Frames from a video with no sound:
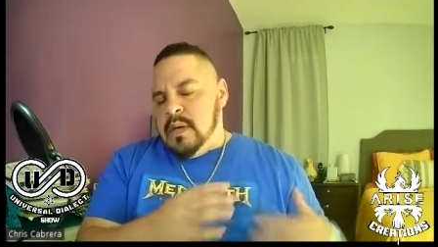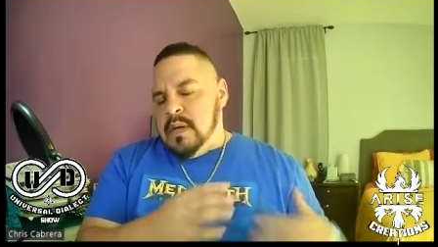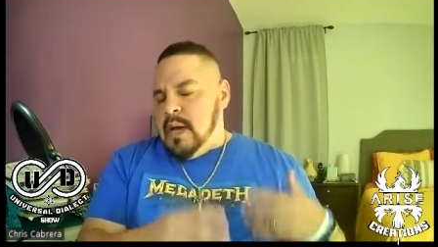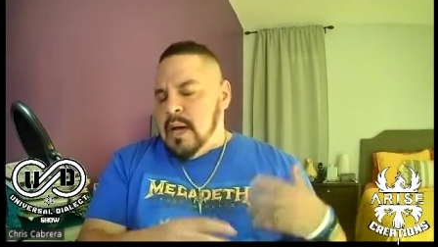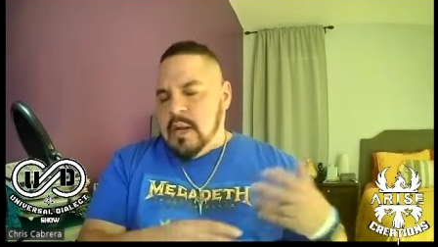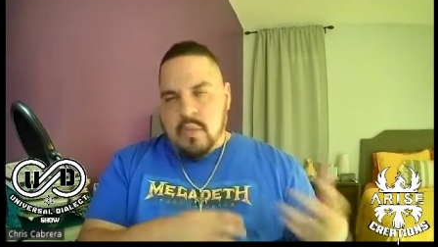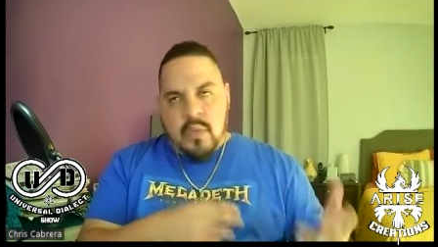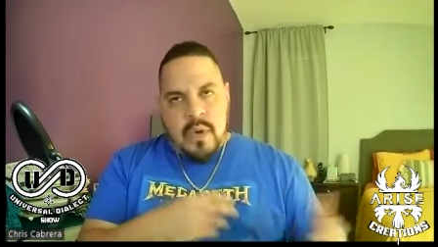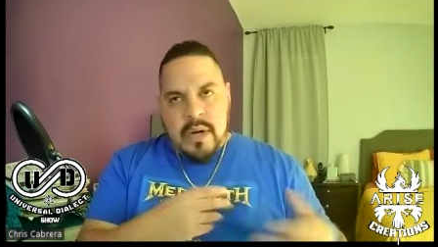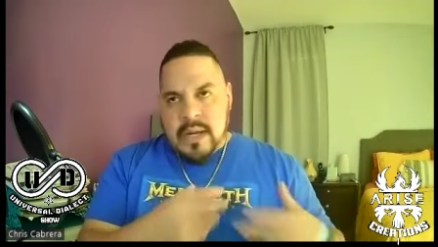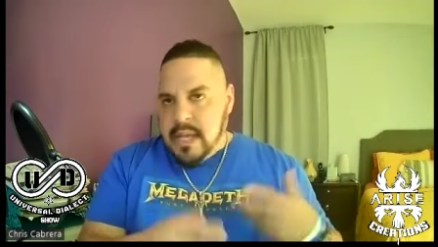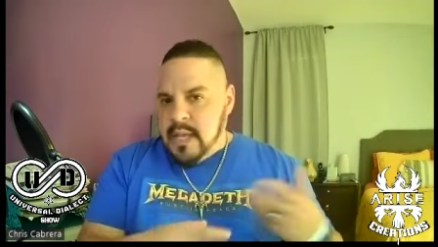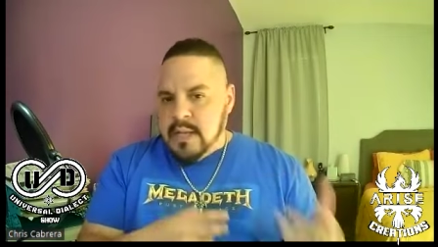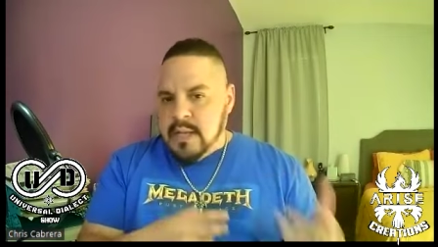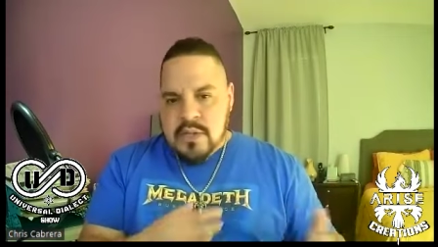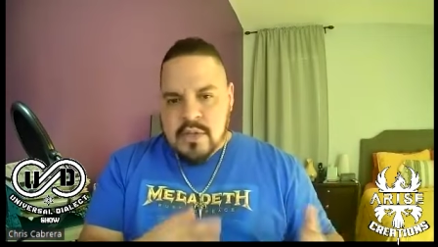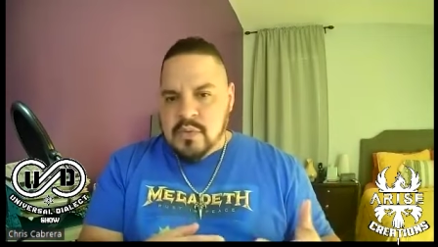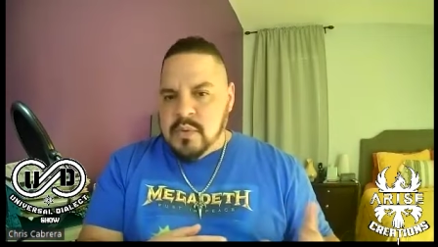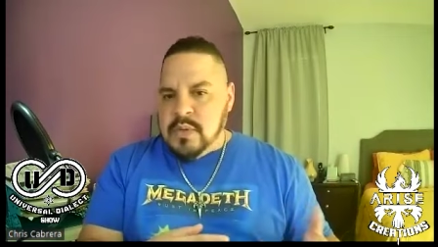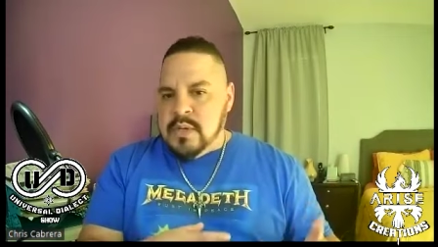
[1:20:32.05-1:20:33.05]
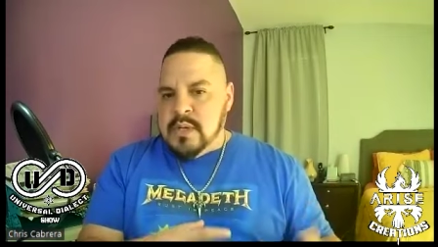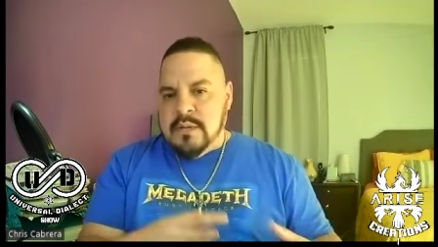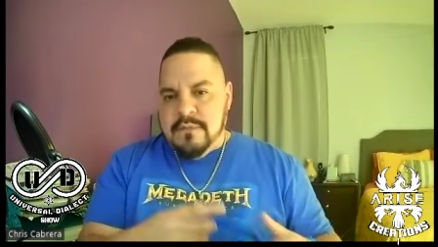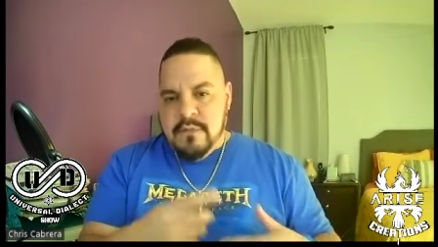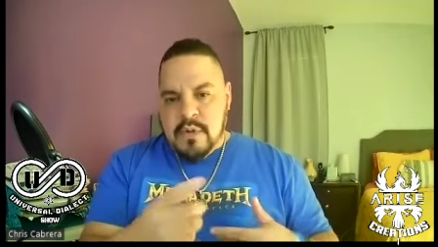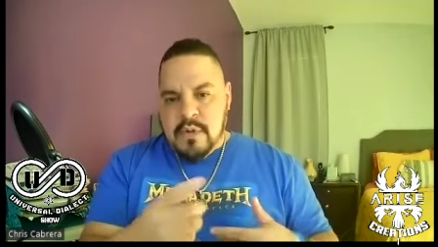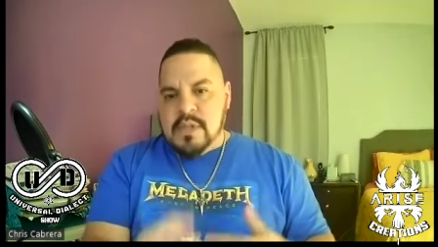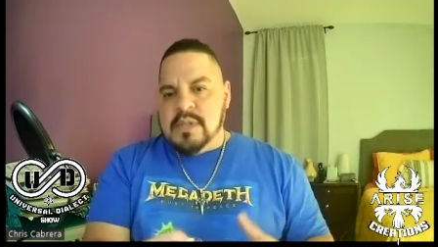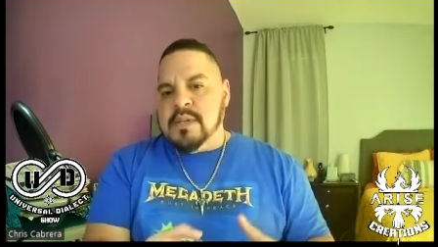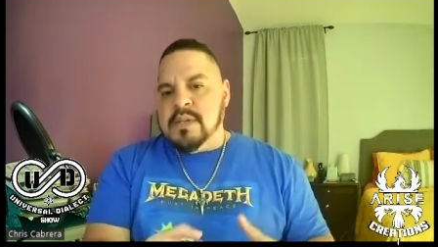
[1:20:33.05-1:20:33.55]
I don't want to get into it. If
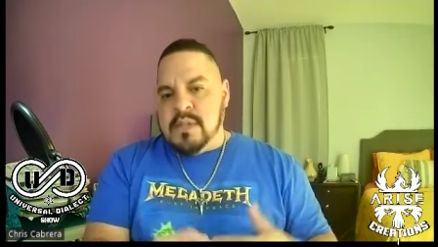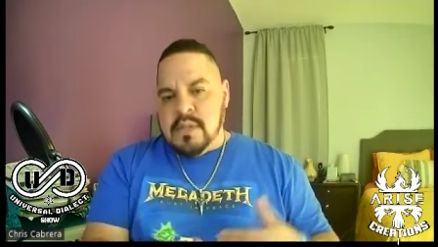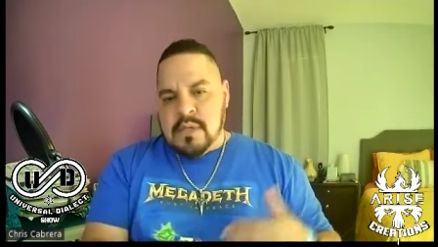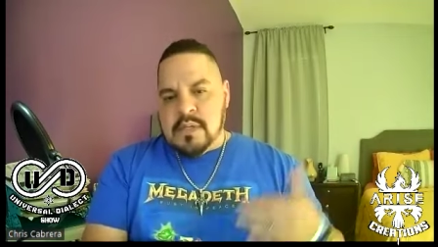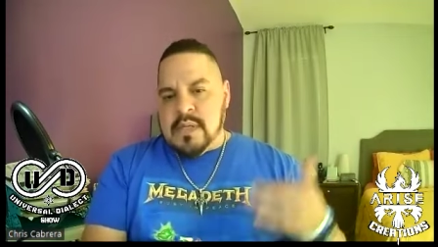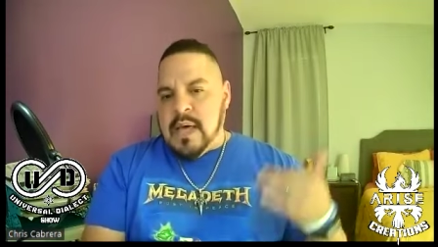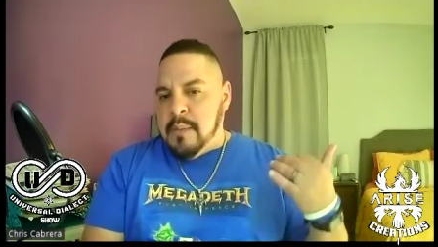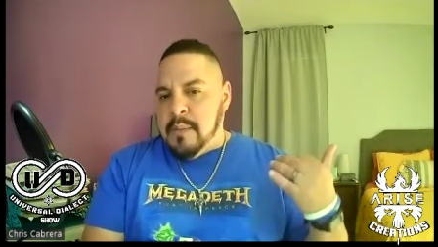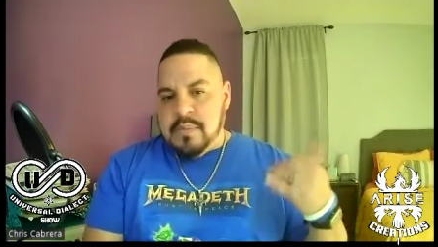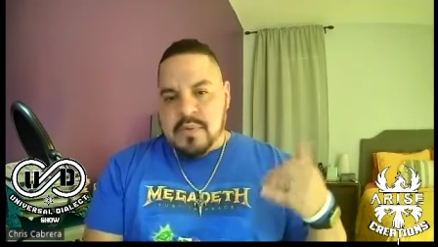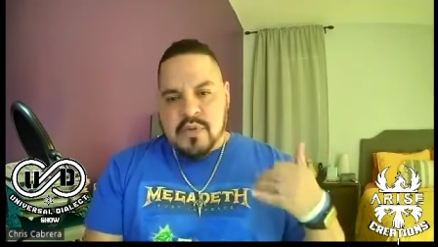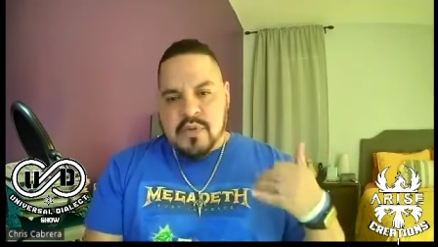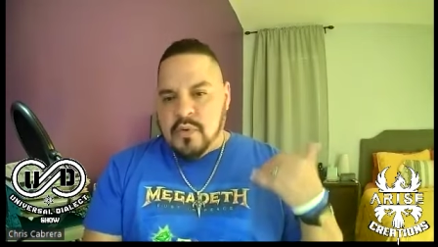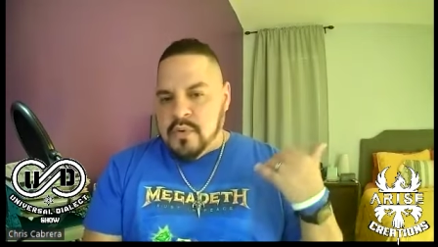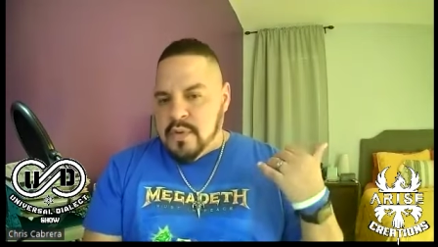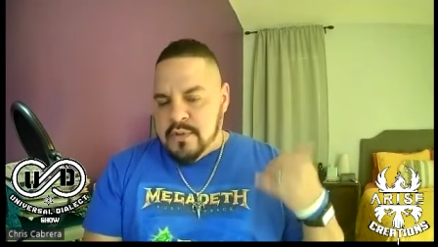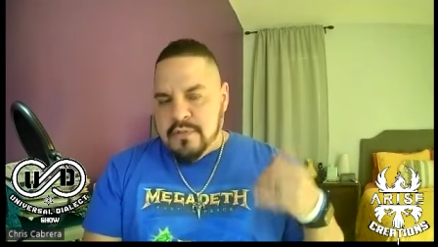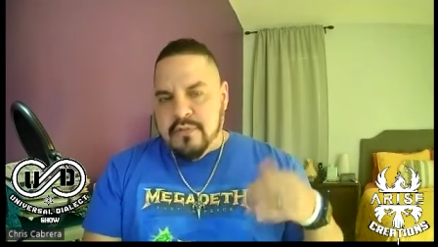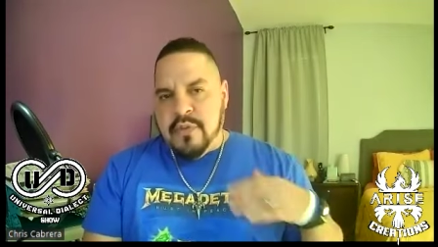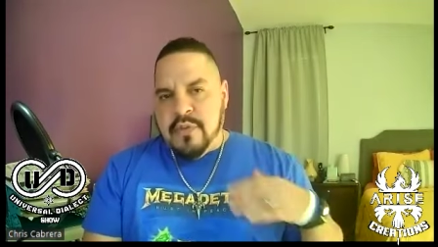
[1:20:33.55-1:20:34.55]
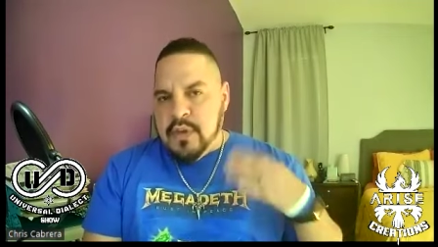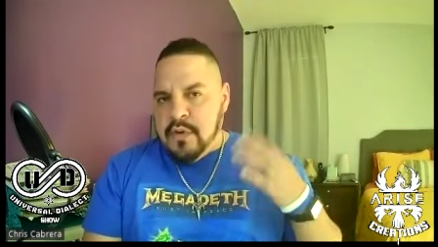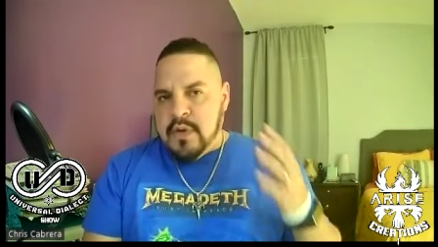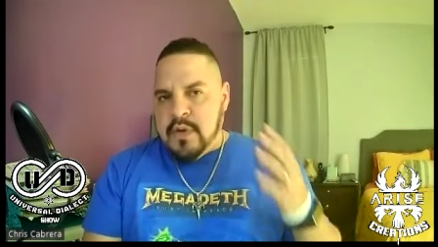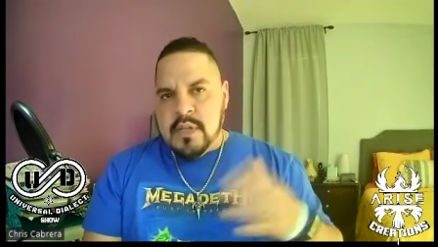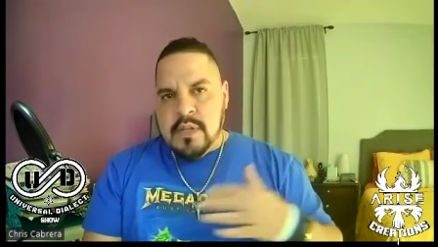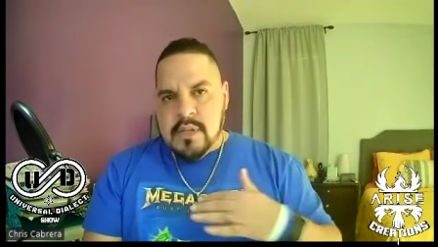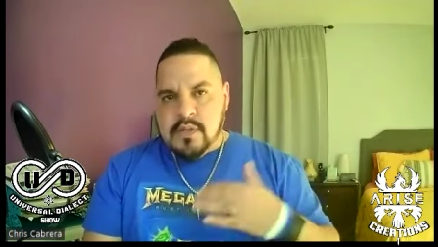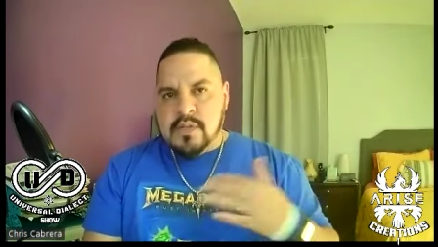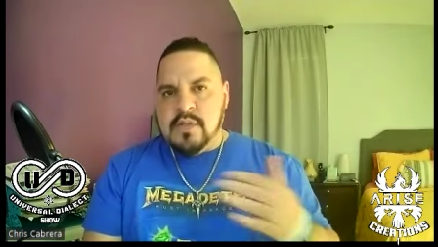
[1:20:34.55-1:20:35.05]
you listen to the episode, it's free. You
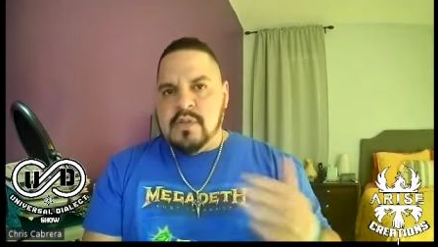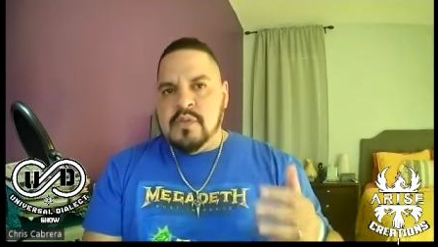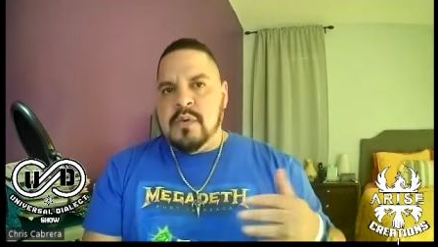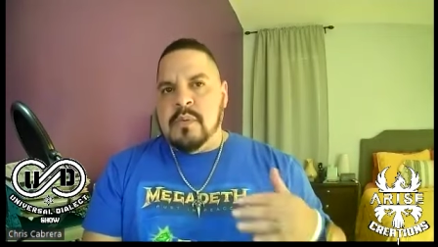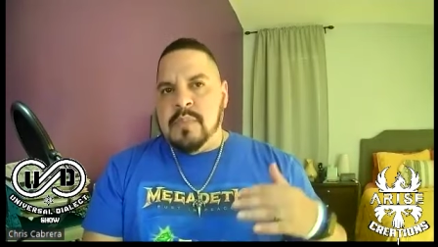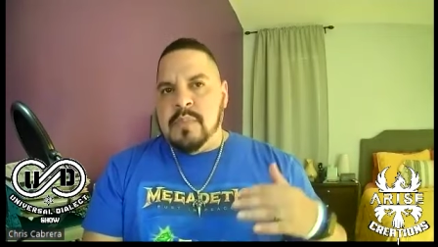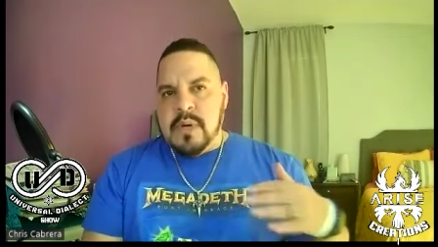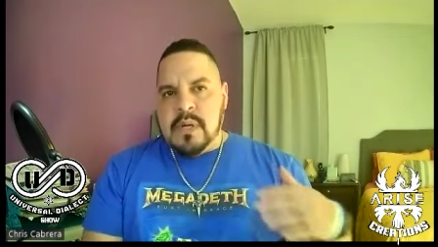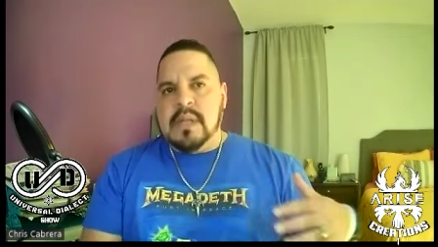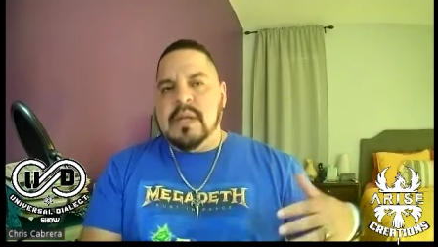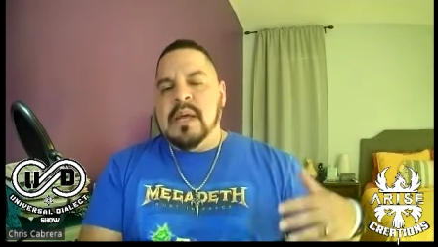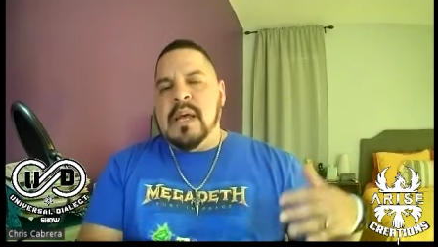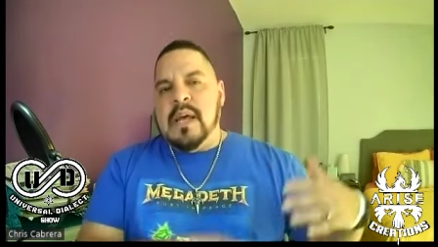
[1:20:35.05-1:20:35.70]
can listen to it. But